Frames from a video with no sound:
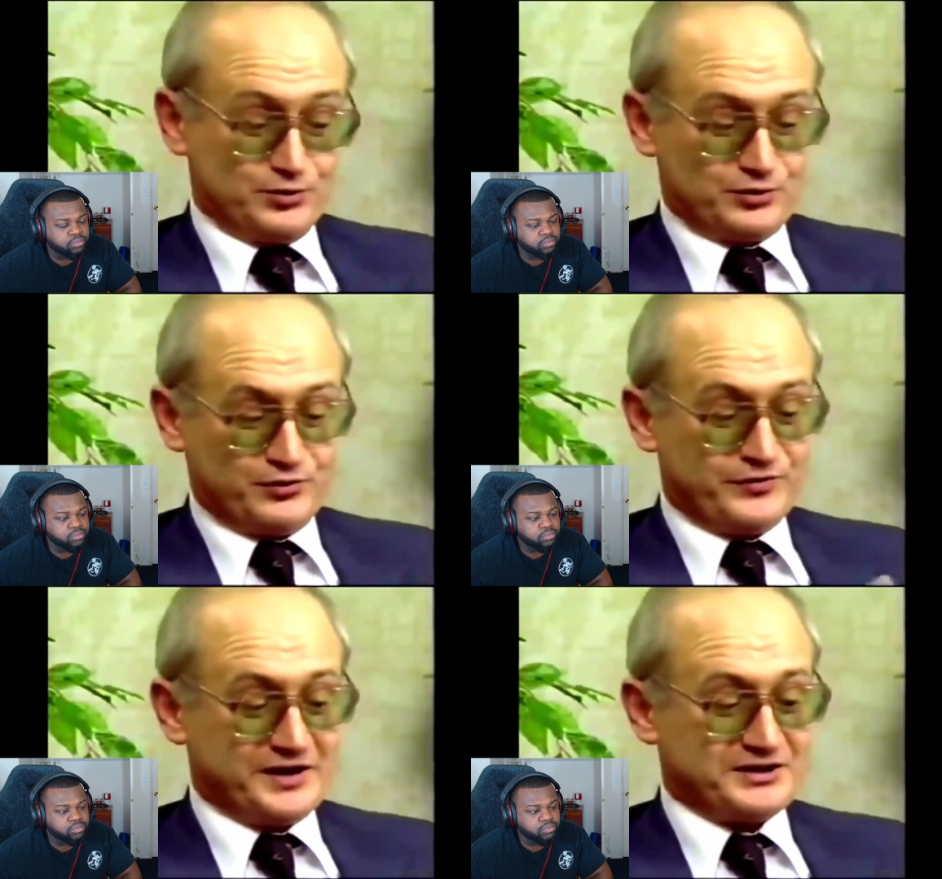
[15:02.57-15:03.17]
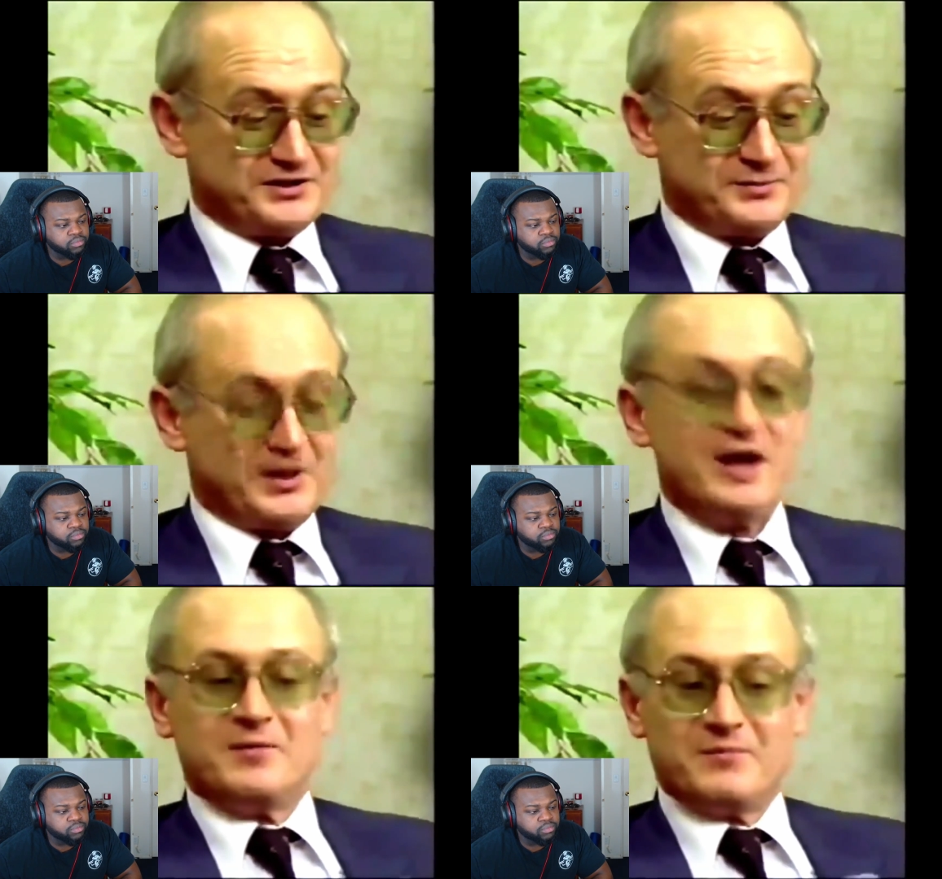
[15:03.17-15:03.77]
Speaker 1: two, two very
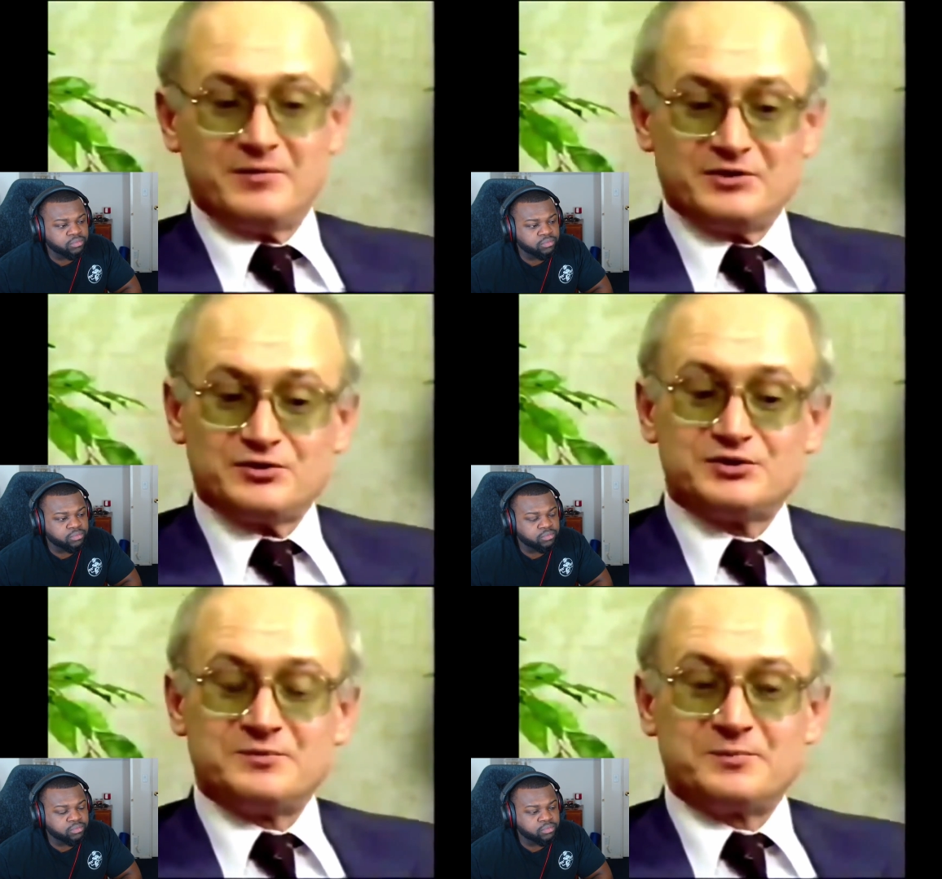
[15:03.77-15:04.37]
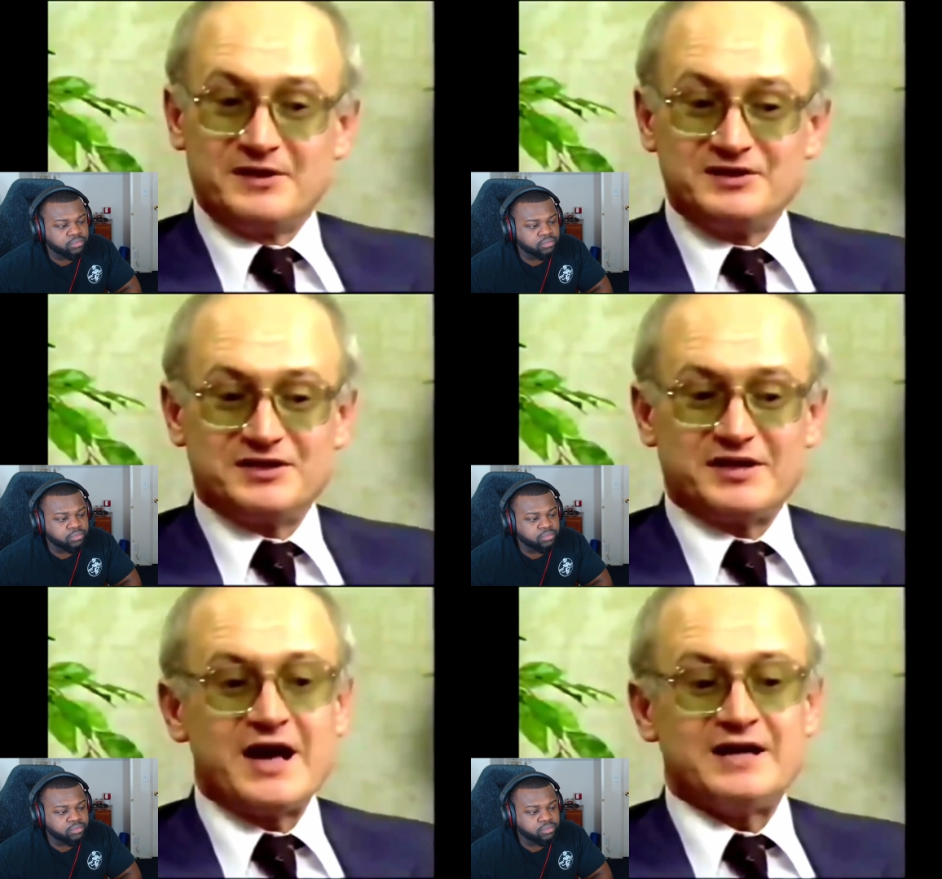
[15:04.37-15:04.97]
simple, maybe two
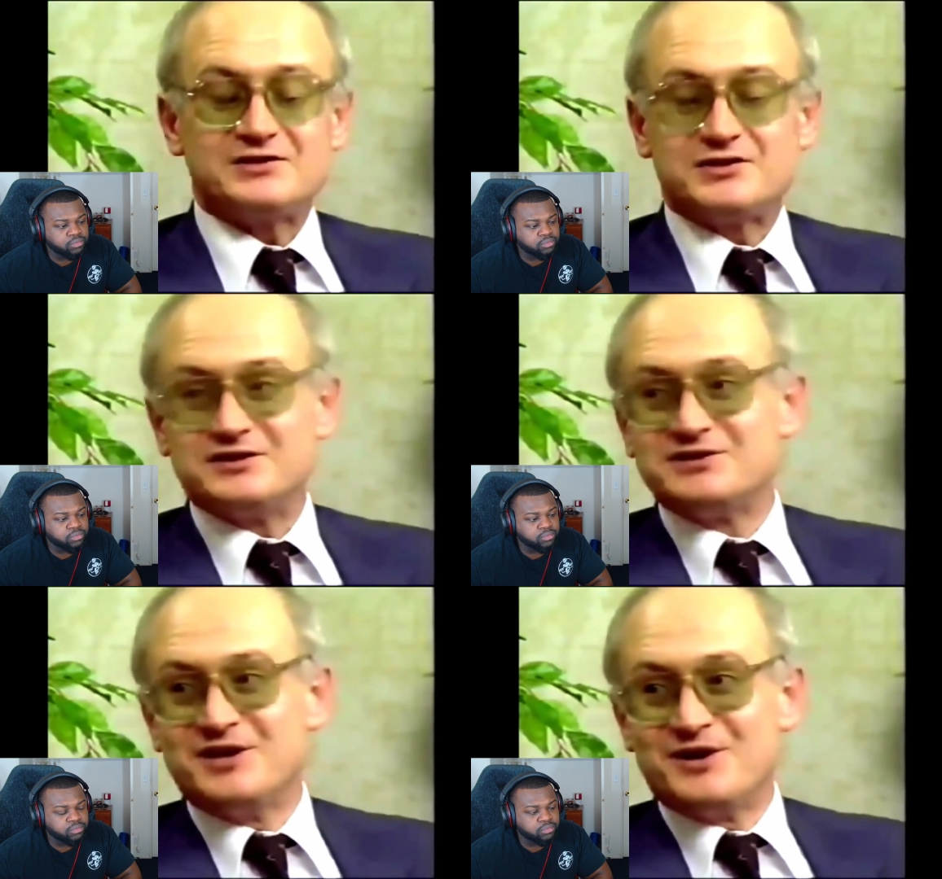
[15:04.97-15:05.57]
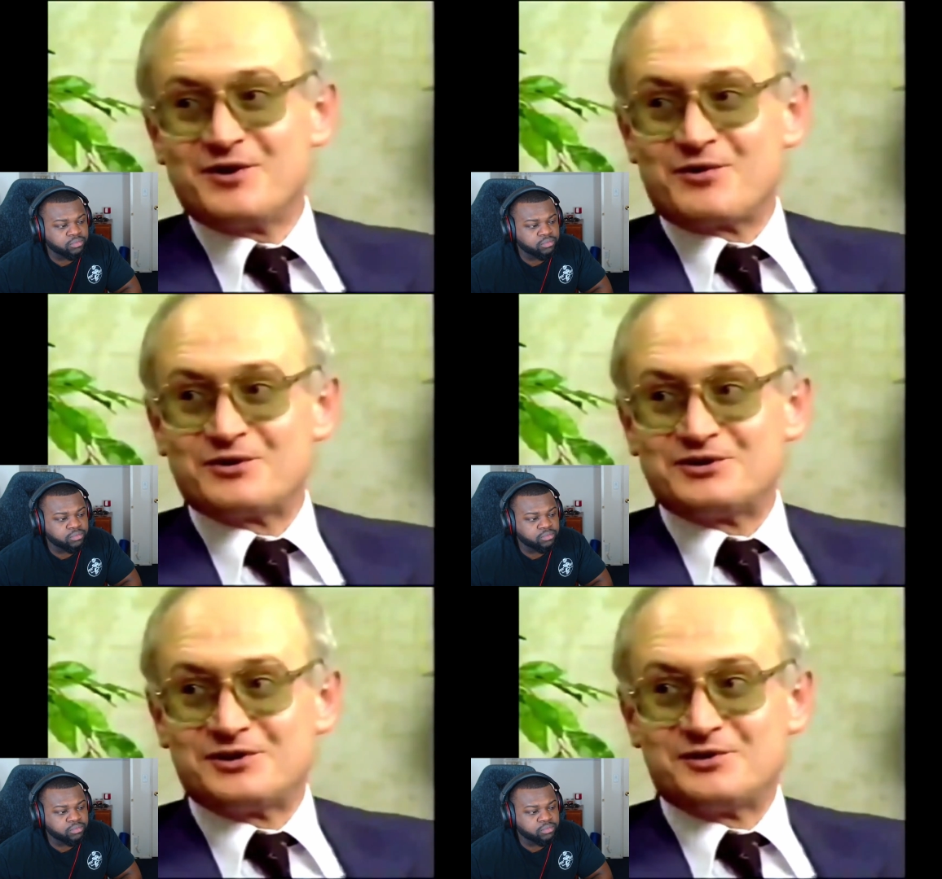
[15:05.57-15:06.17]
simplistic answers
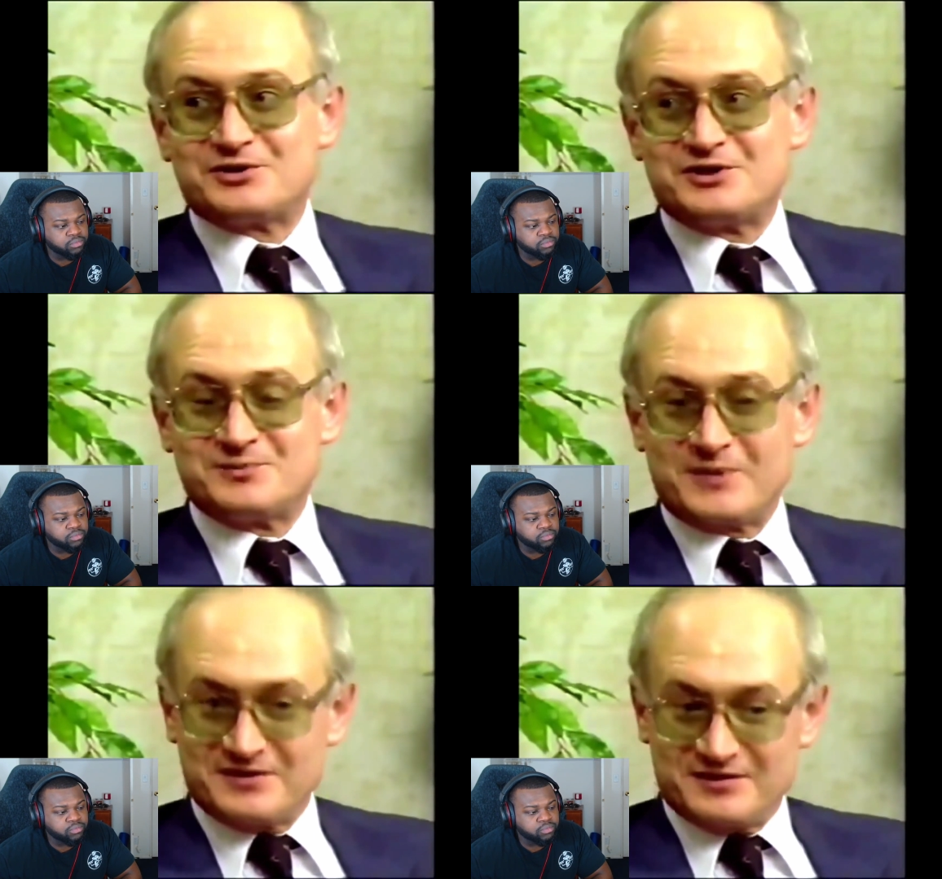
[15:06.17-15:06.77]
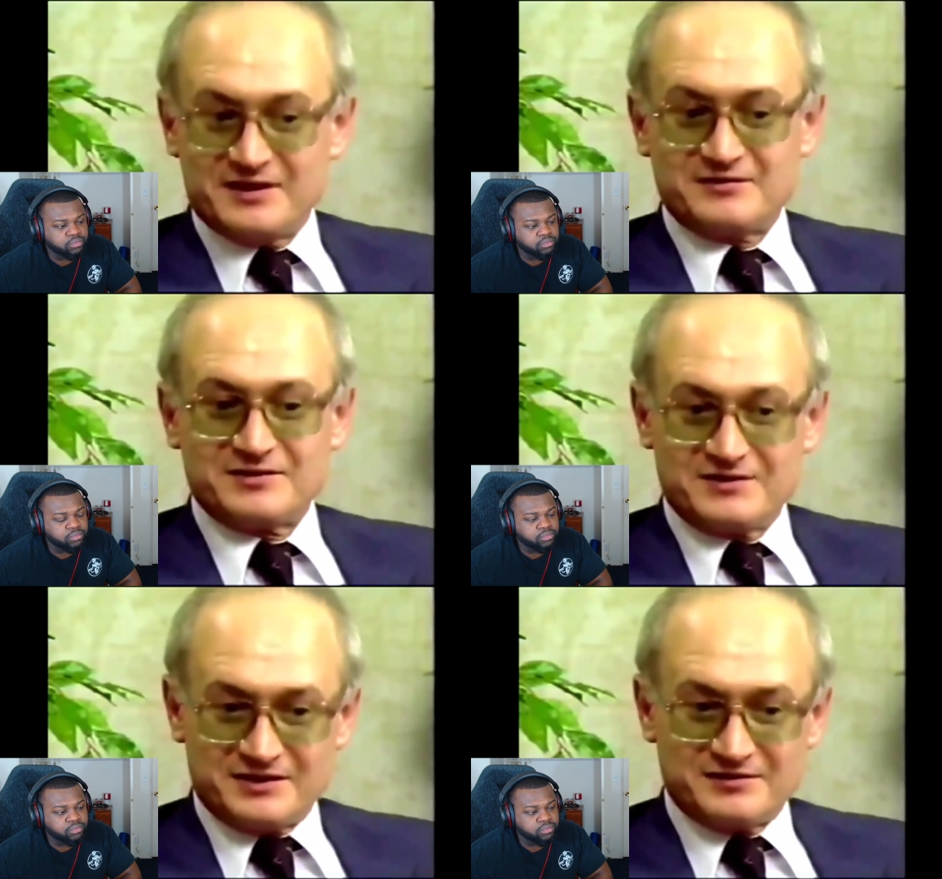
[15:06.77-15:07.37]
or solutions, but
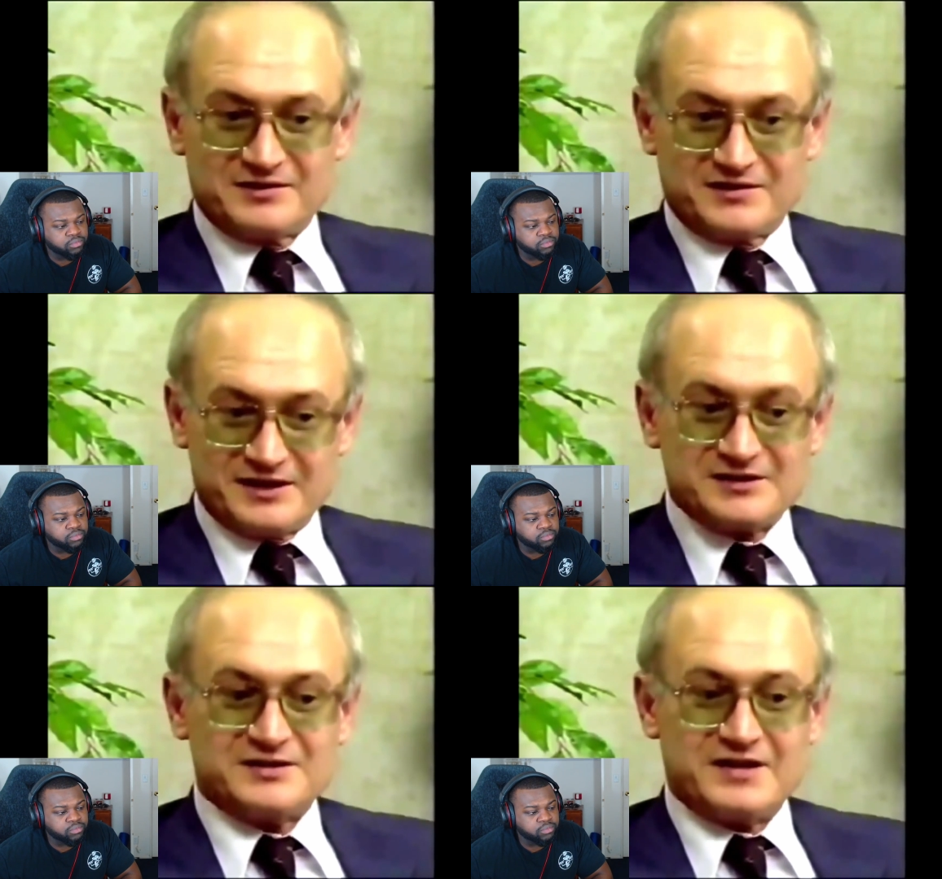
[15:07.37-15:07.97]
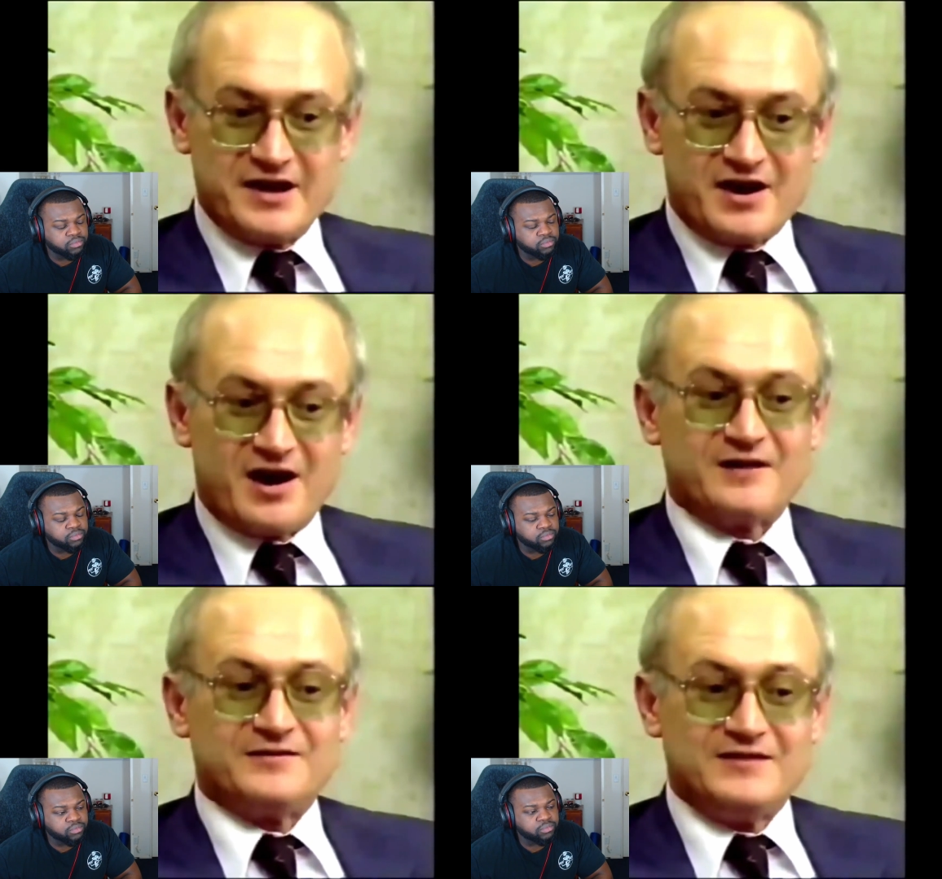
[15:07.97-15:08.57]
never, nevertheless, they